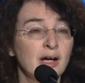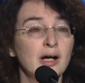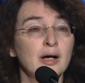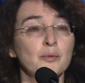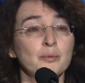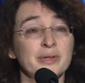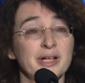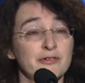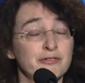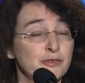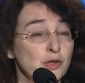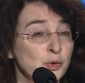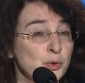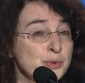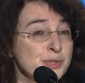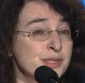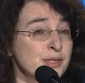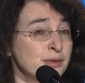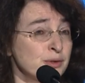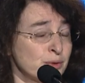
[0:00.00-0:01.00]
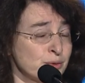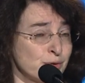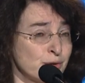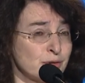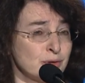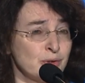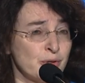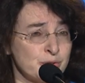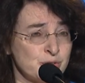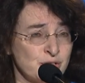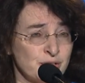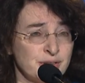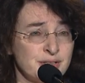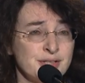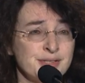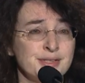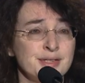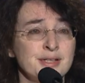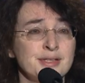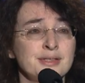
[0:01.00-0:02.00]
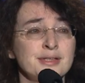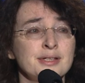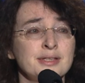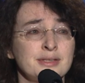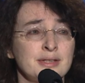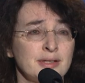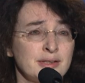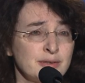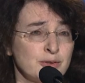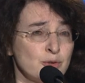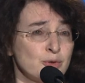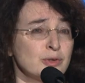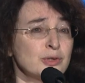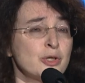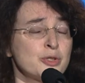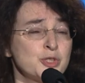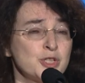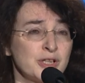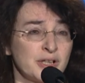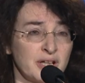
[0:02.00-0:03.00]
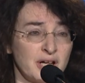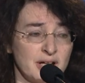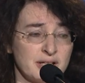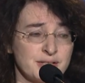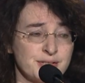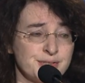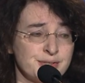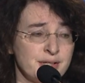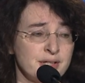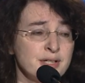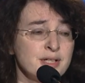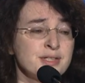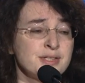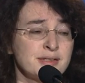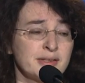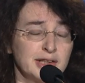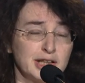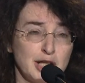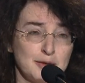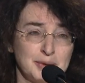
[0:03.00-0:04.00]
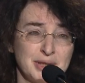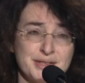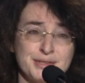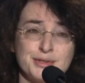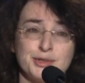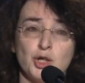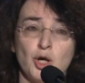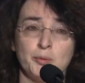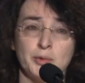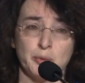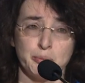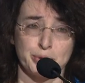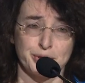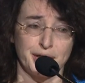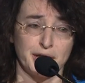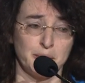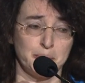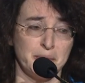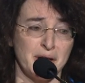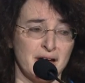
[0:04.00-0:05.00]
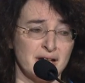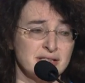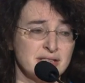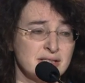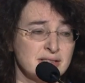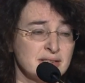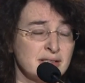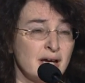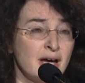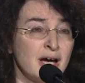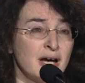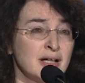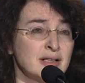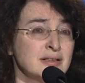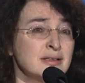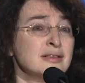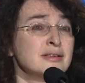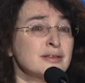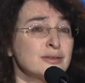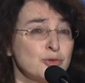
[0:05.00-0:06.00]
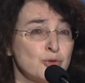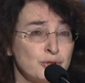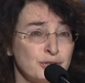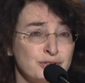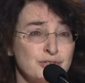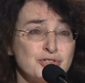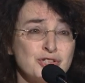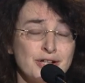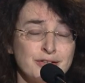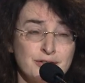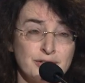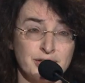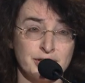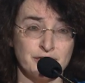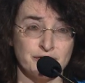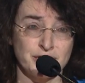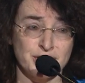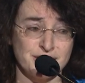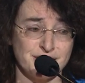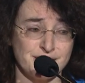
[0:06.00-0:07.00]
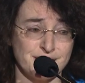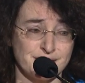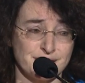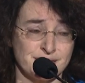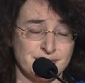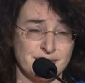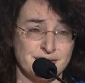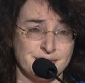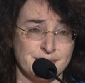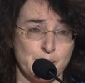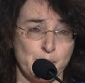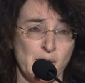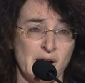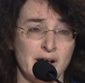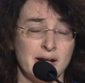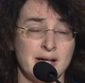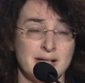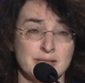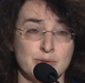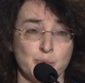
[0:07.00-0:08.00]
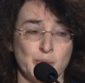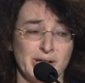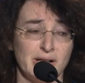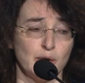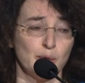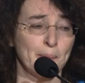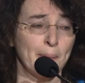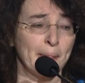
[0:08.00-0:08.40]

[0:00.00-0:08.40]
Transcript: we are focusing on neurologic diseases and neurologic cancers, glioblastoma, brain mets, and neurodegenerative diseases as well.